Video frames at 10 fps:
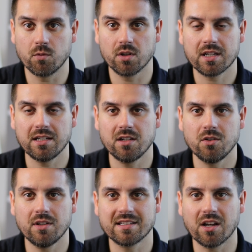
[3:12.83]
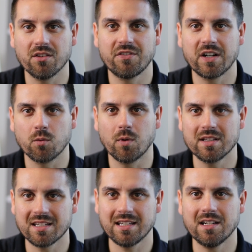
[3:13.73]
We're looking to do this health fair
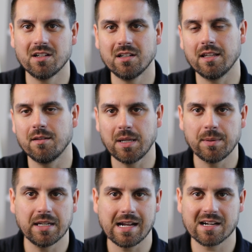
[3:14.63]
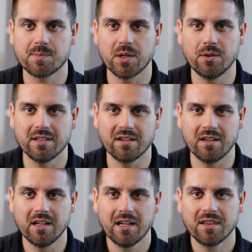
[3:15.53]
once a year and then maybe an expo in
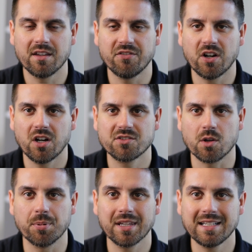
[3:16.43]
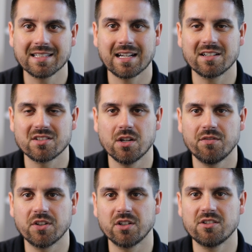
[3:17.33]
the fall. So please let us know
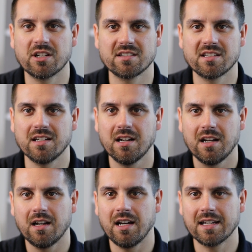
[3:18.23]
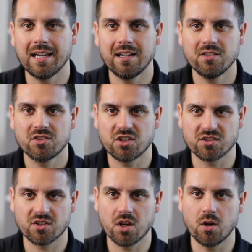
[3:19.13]
if you're interested. Again,
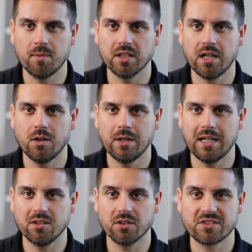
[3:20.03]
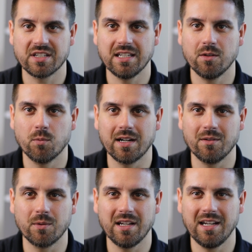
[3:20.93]
just go below and you'll see
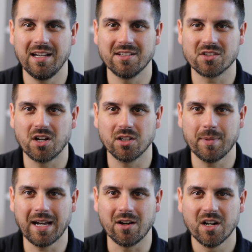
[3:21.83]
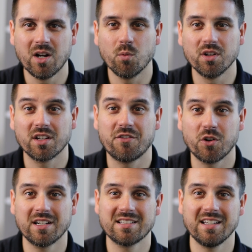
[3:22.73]
what it is all about. We'll look
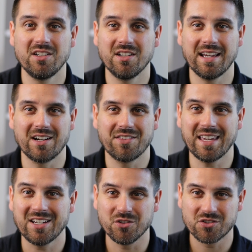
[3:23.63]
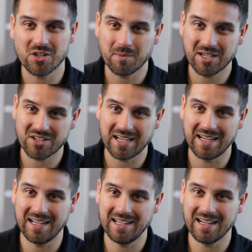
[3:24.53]
forward to seeing you there. Thank you so much
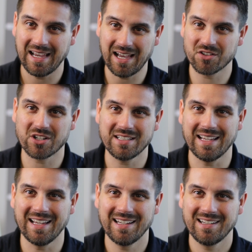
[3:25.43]
and have a great day.